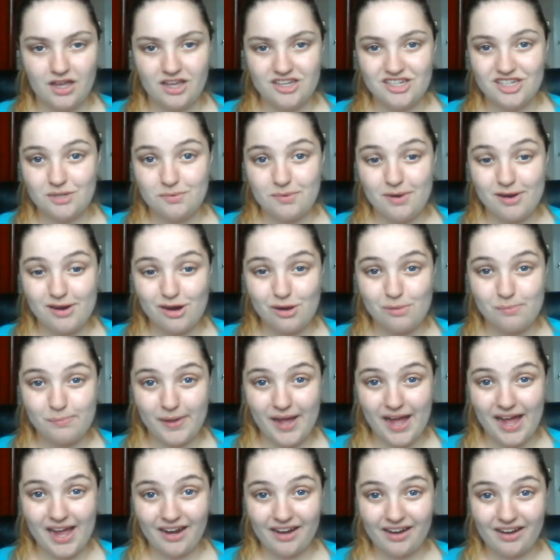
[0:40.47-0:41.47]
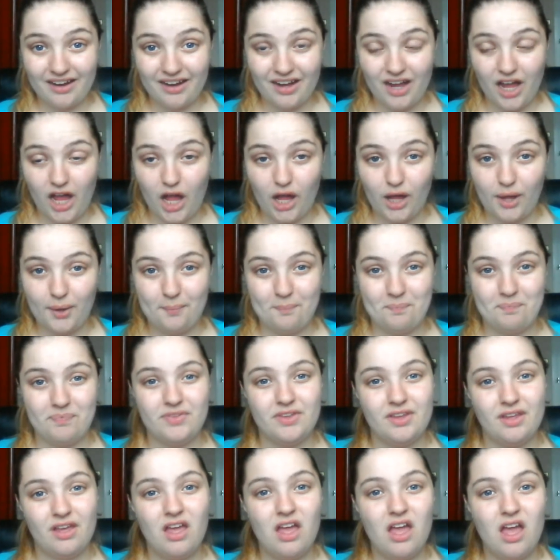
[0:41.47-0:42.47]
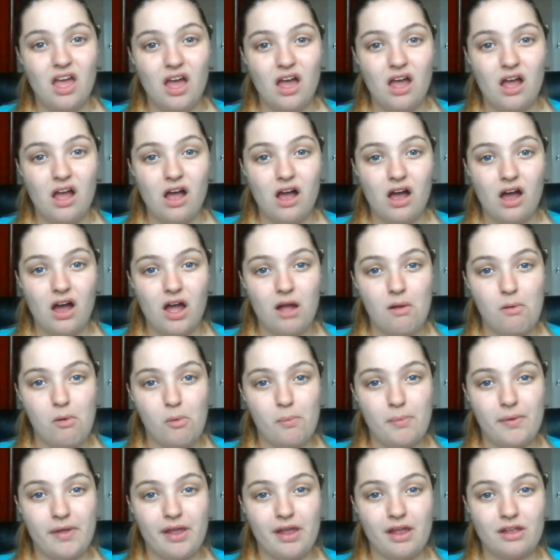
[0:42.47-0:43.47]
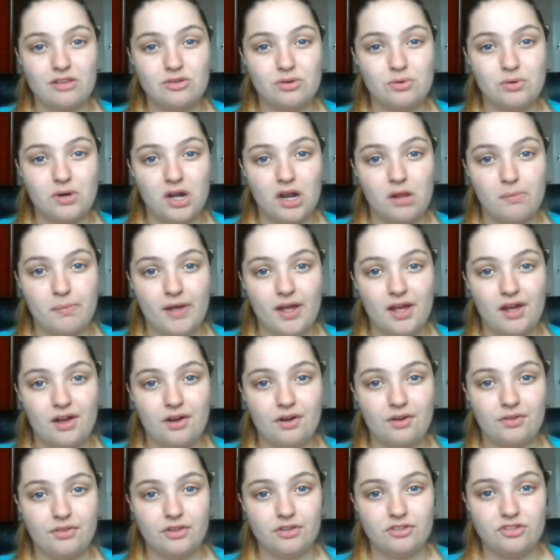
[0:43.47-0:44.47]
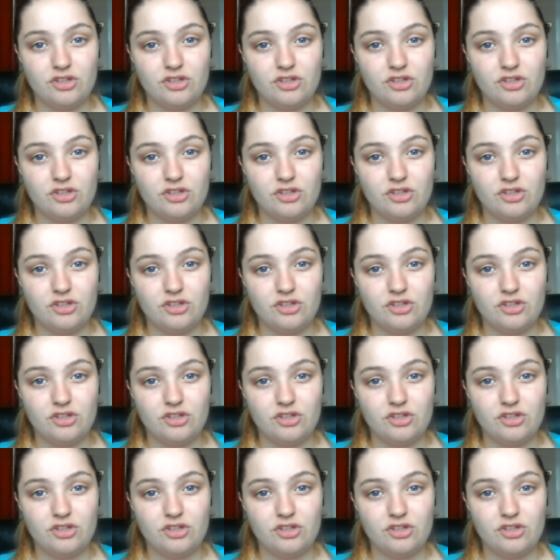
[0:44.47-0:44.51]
So welcome back. Um, I will be talking about the